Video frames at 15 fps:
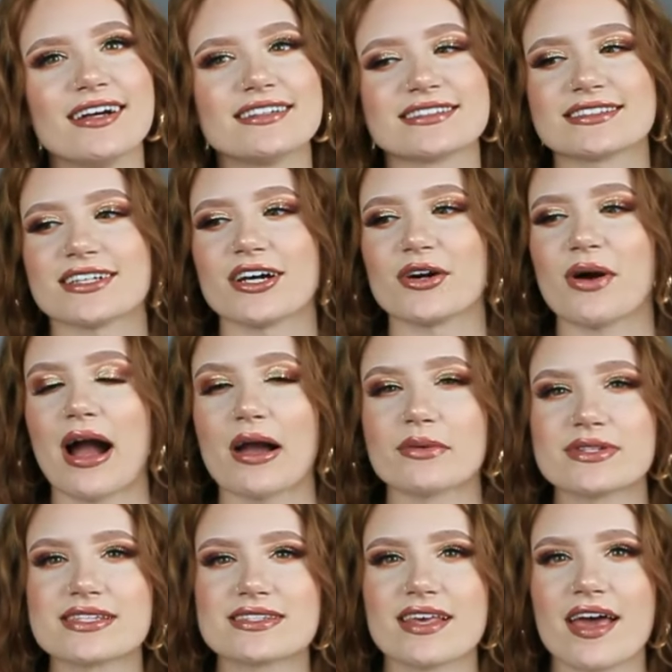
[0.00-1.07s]
So I
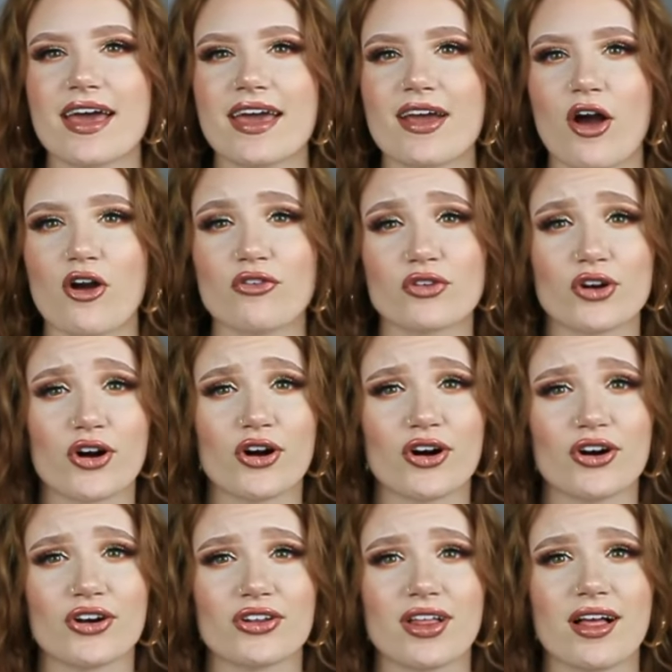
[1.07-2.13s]
would say
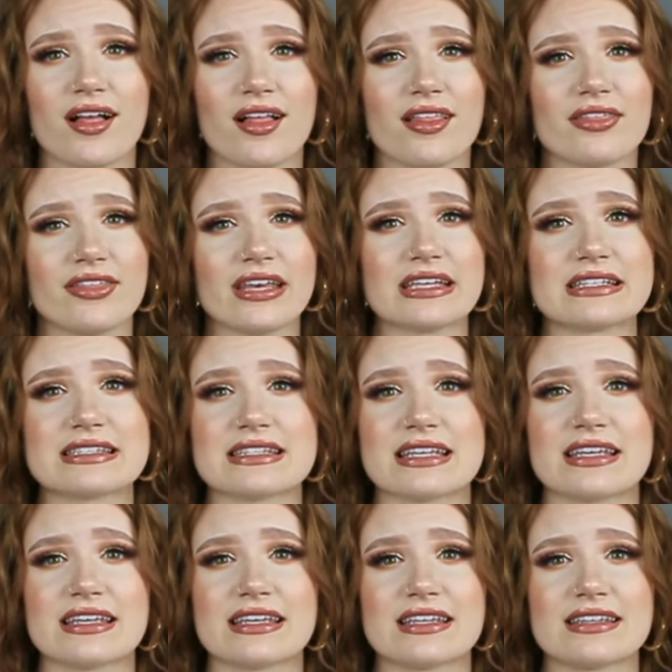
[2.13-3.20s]
overall, this
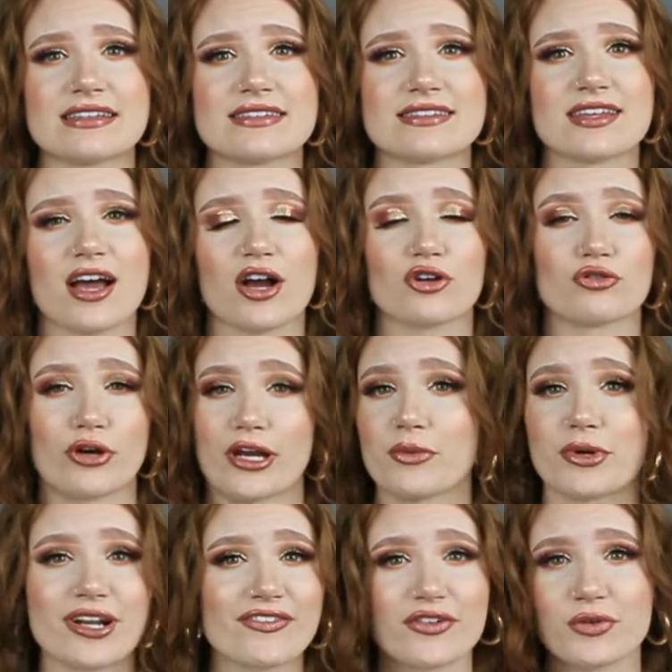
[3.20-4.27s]
is a great
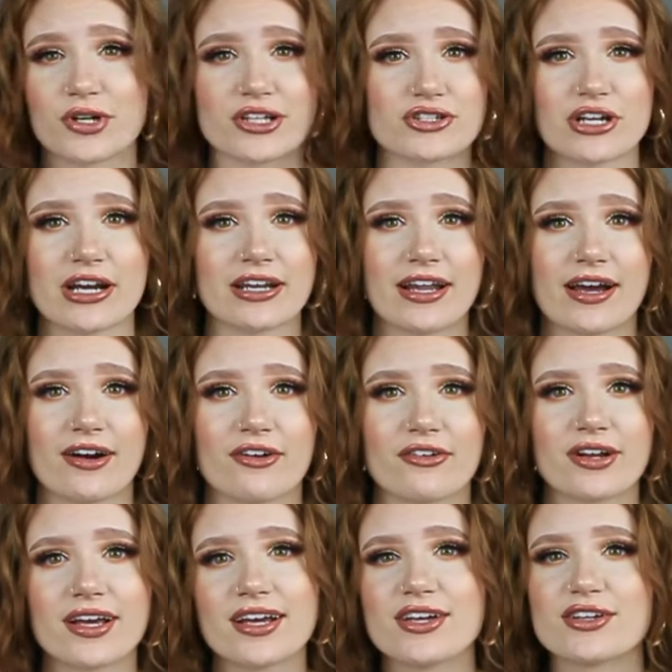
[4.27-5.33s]
one if you want to try it
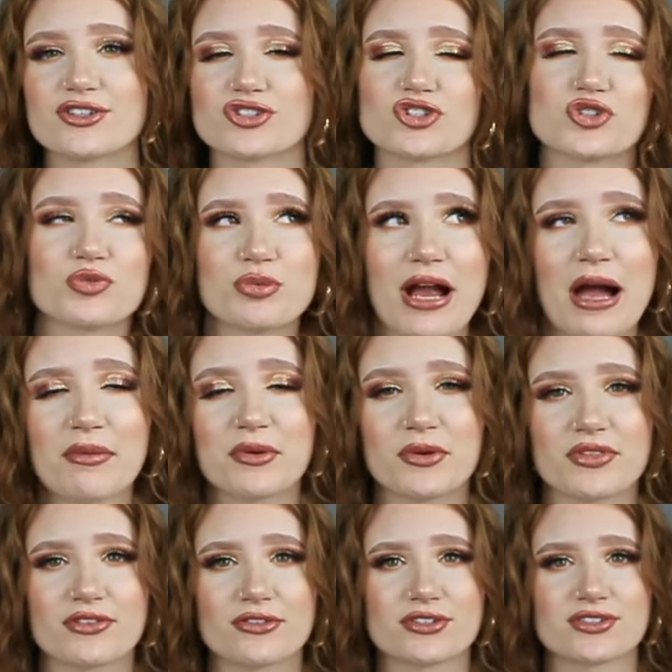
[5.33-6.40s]
out. Super happy
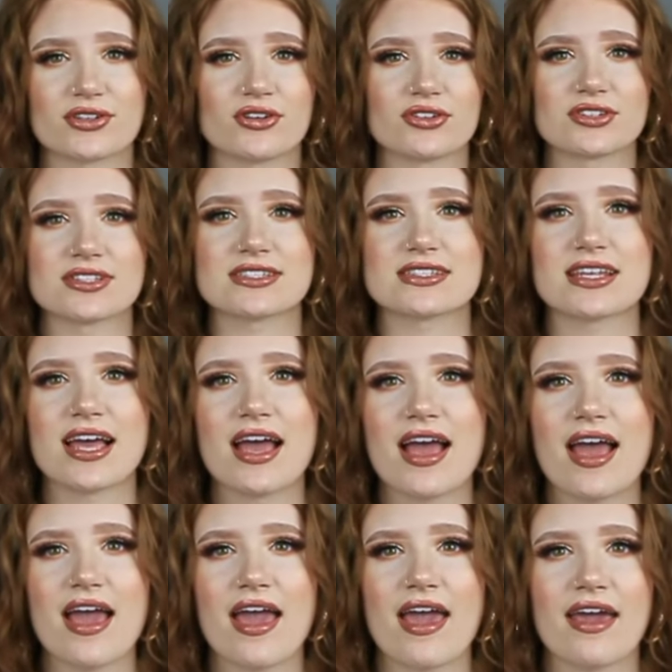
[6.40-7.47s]
with the results,
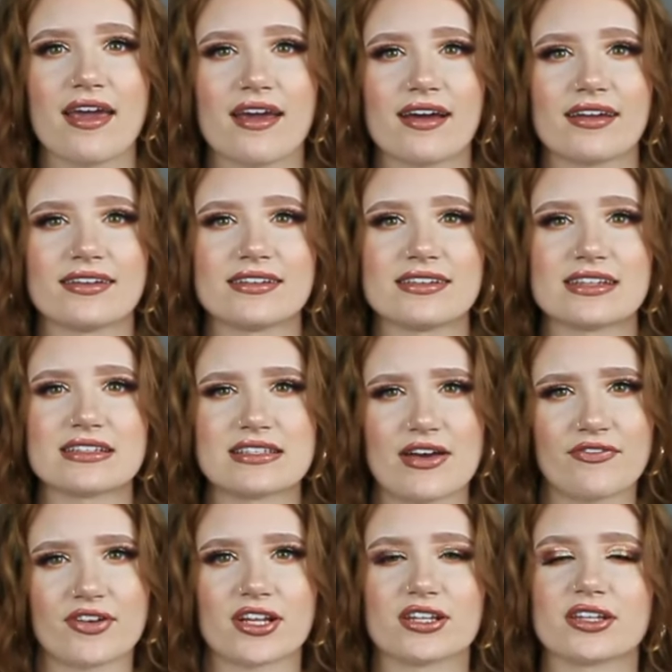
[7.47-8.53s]
and
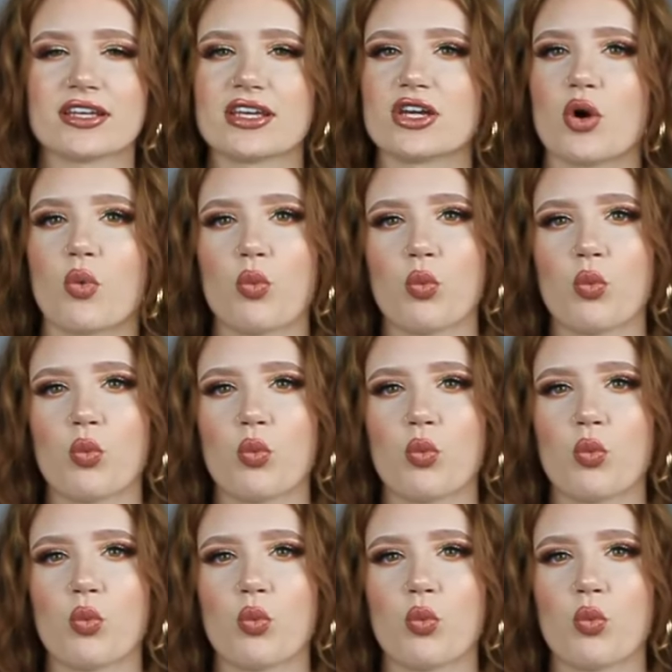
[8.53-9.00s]
definitely